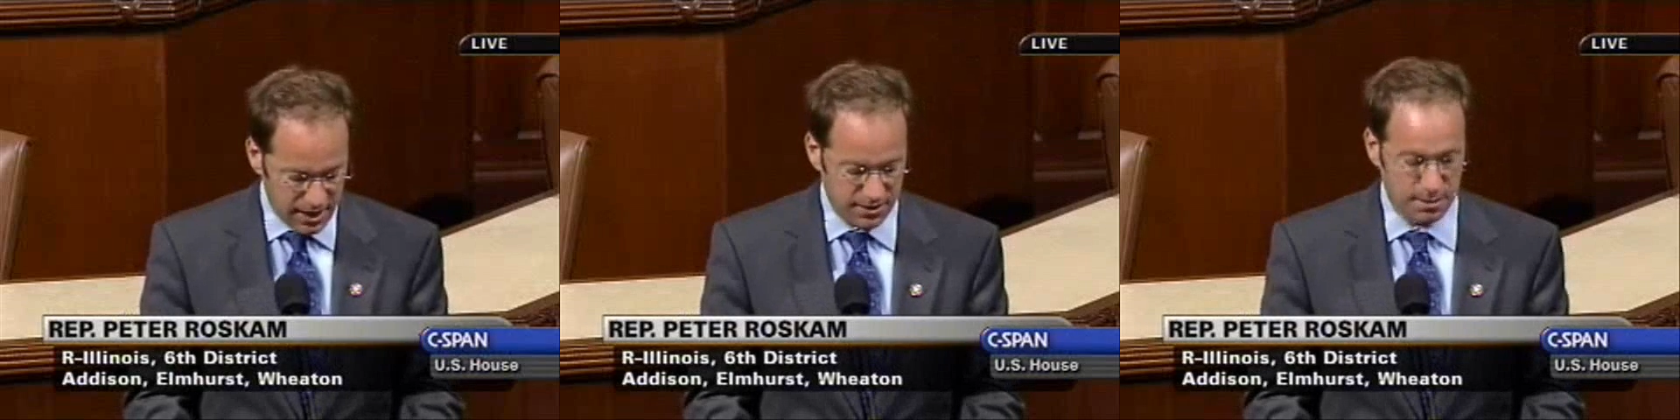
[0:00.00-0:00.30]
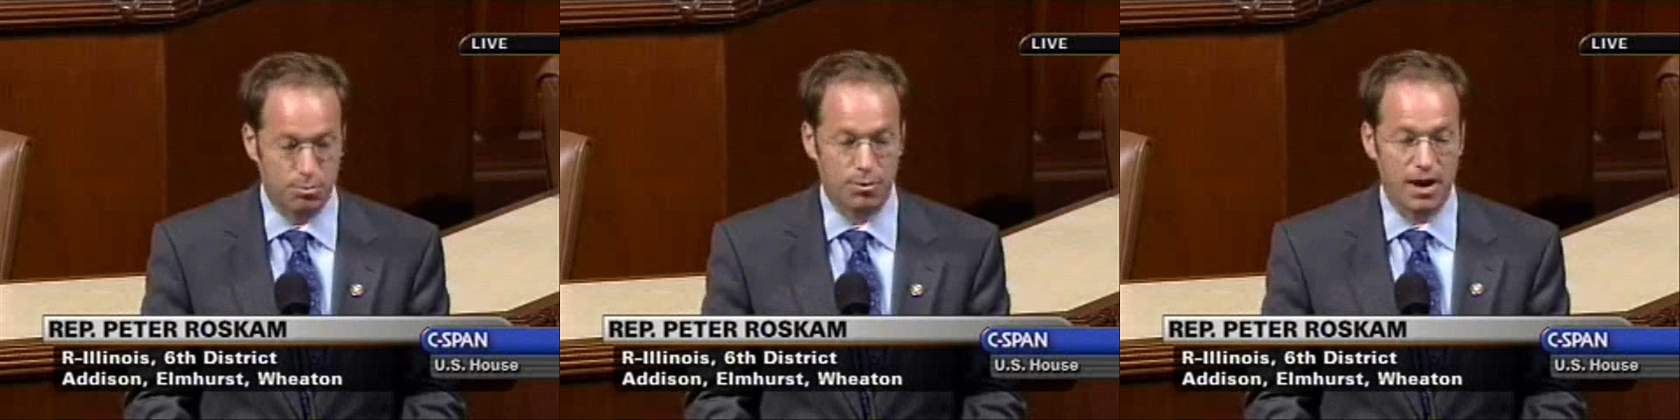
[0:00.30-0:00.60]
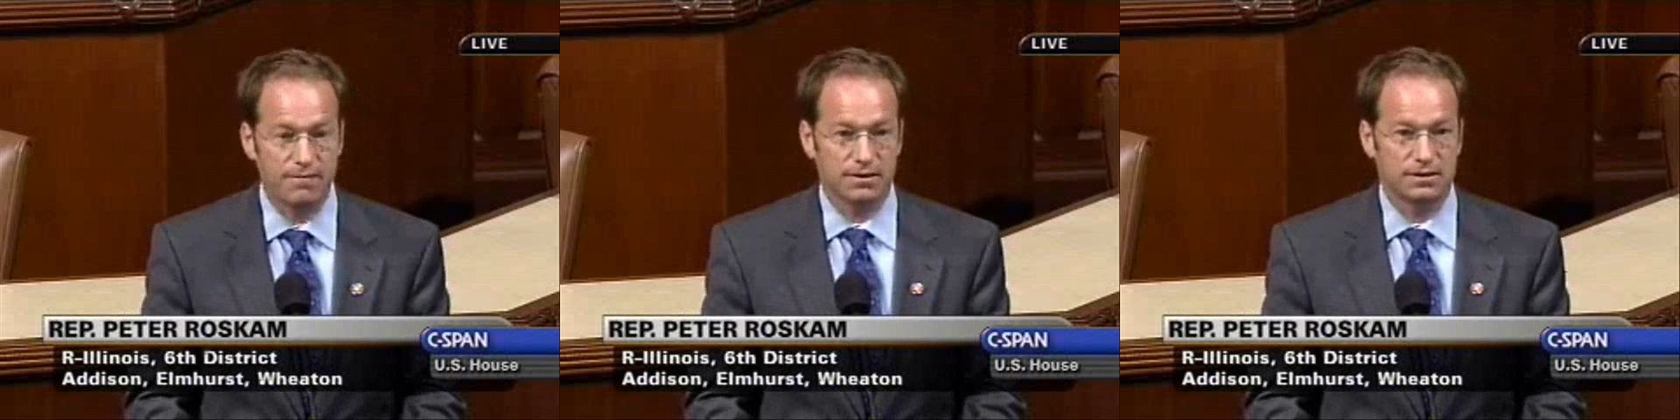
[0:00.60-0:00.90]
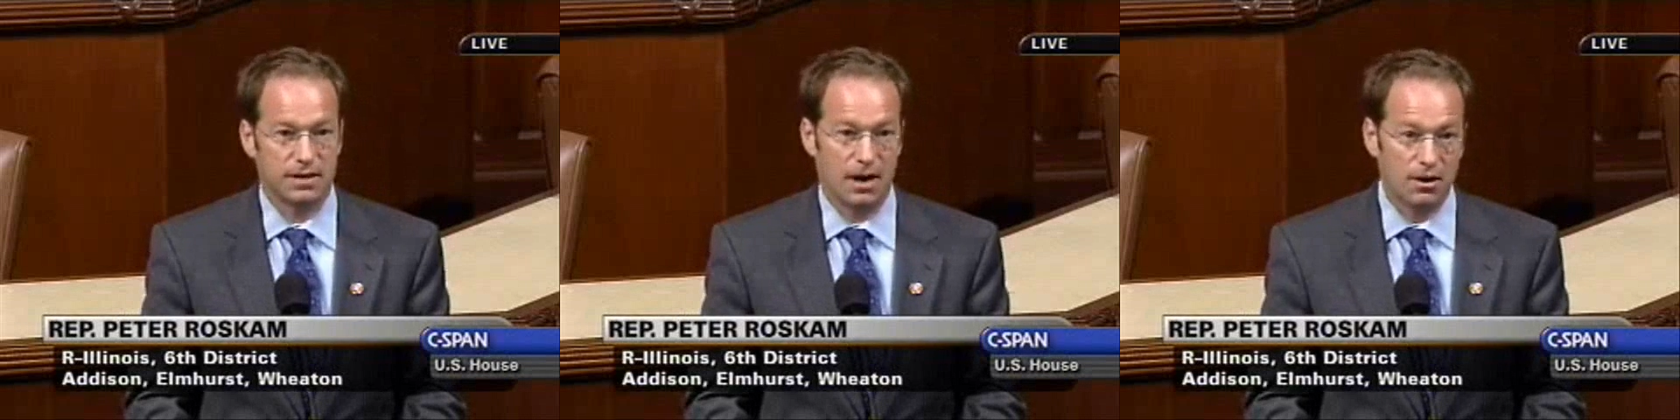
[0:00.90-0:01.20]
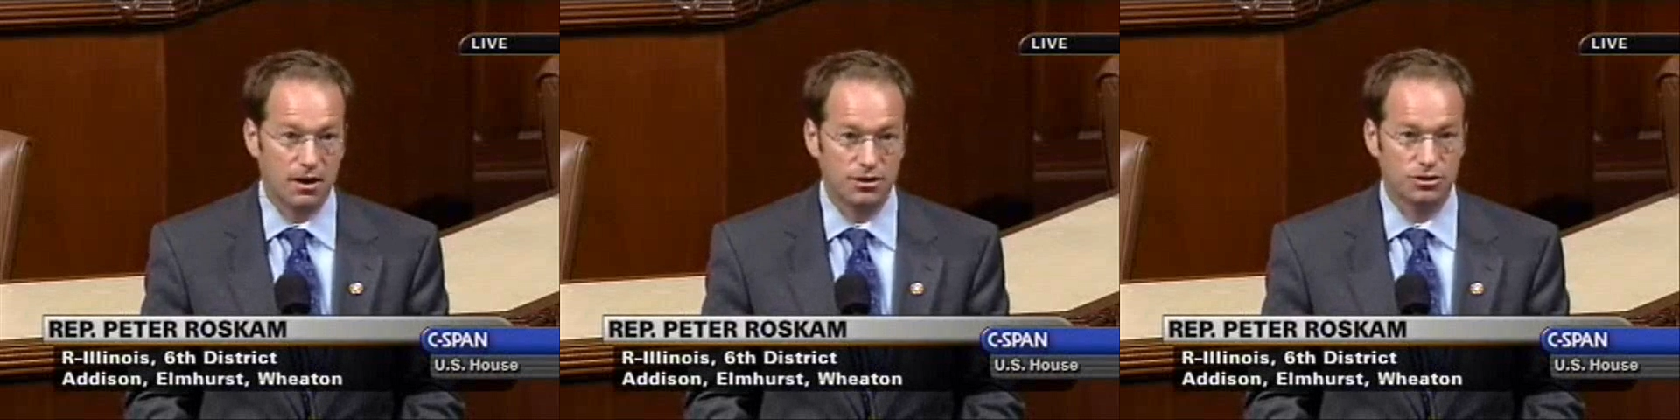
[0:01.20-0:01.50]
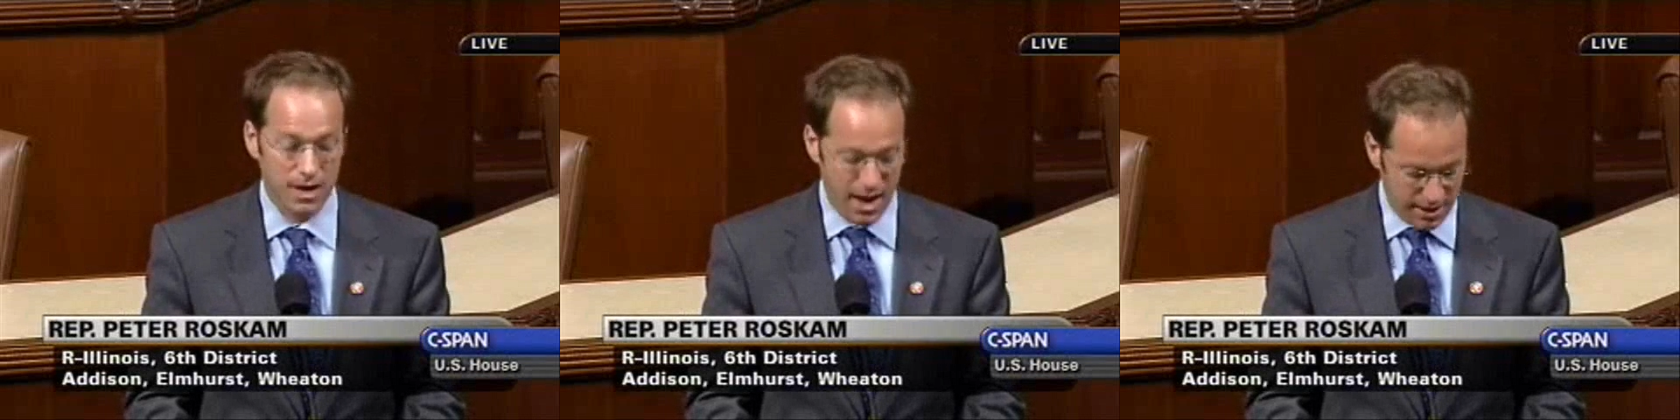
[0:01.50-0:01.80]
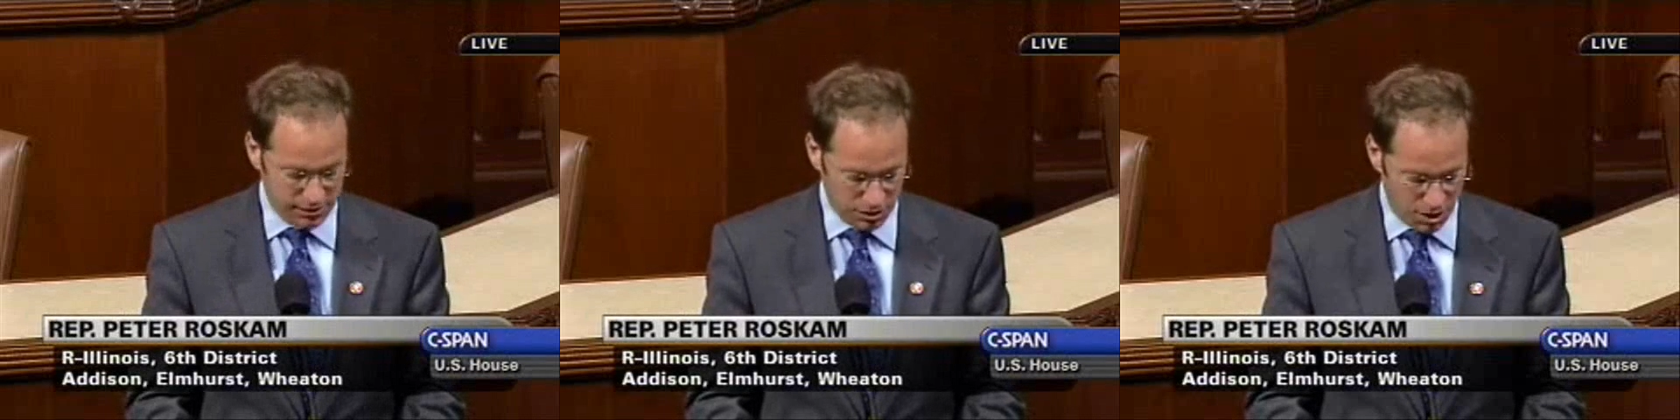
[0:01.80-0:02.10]
and the bravest that our country
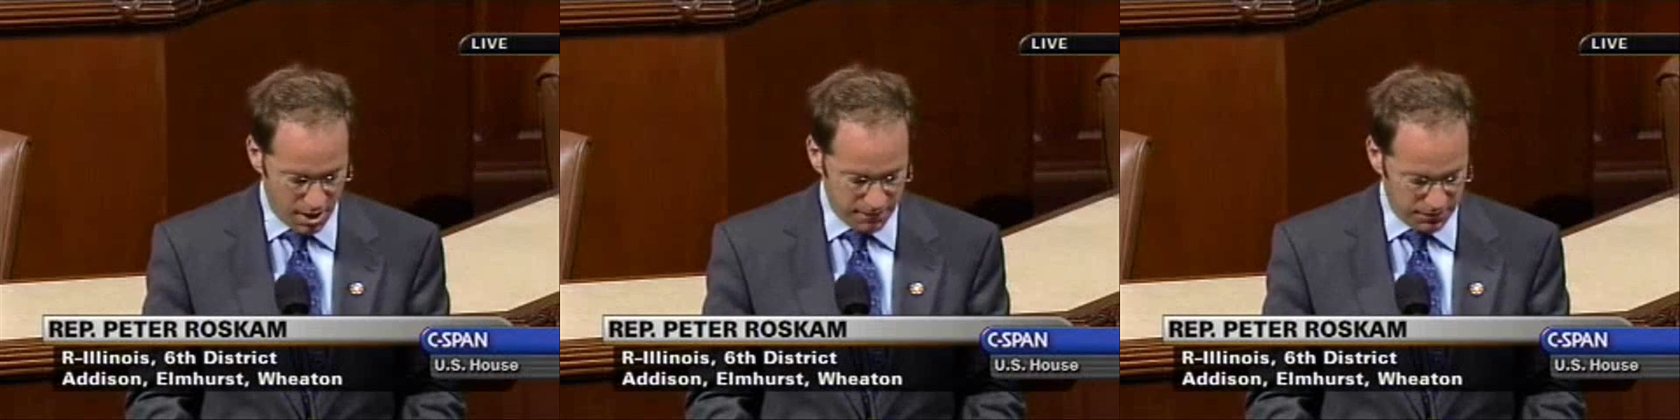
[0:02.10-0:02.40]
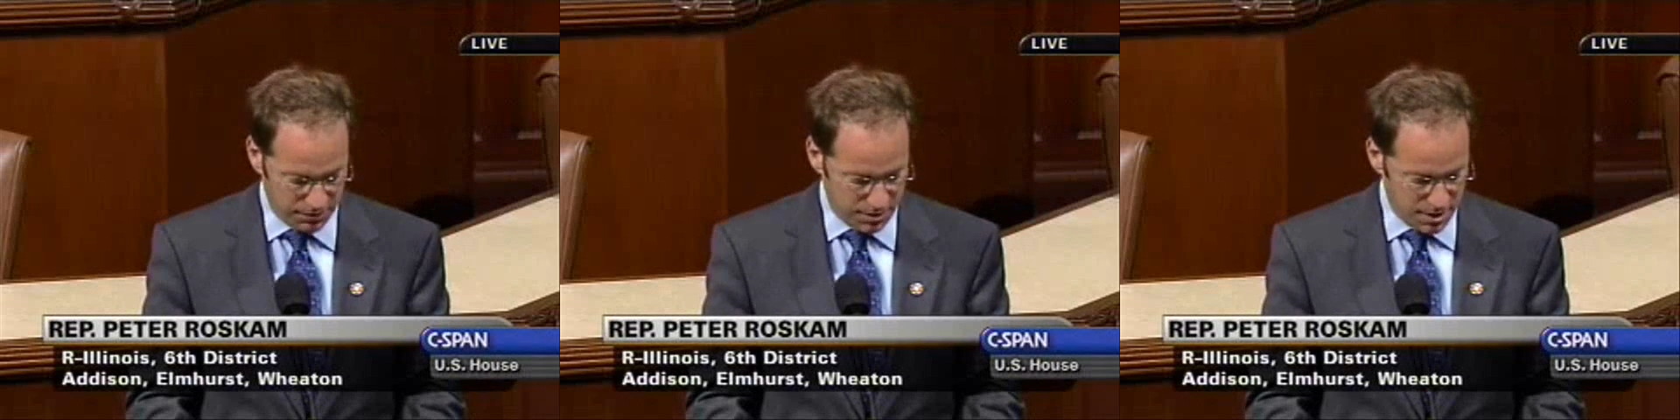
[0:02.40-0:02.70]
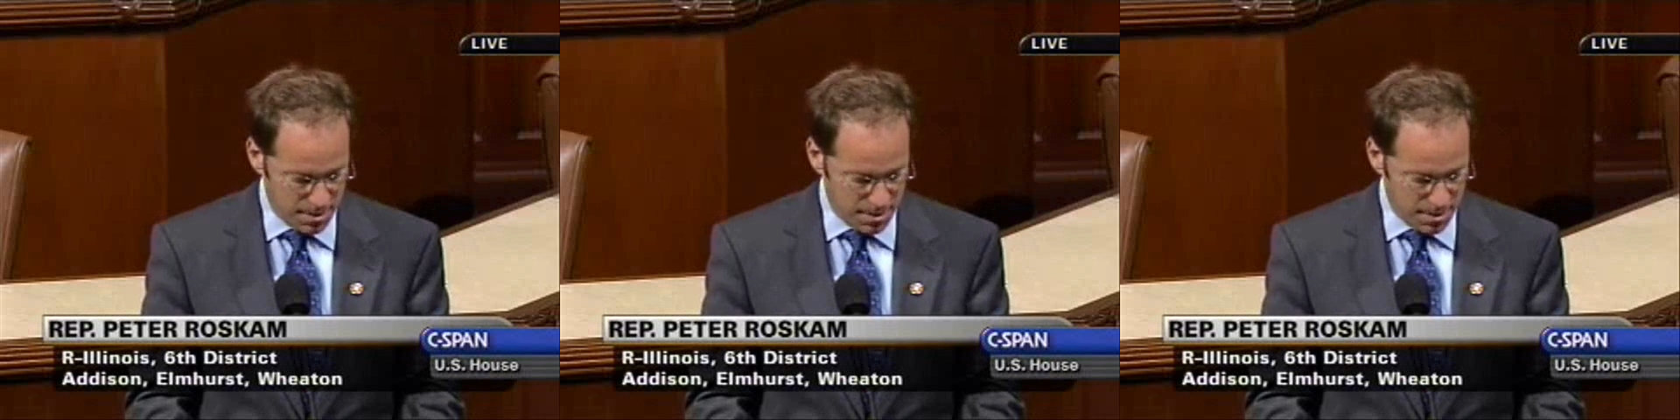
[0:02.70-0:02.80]
has to offer.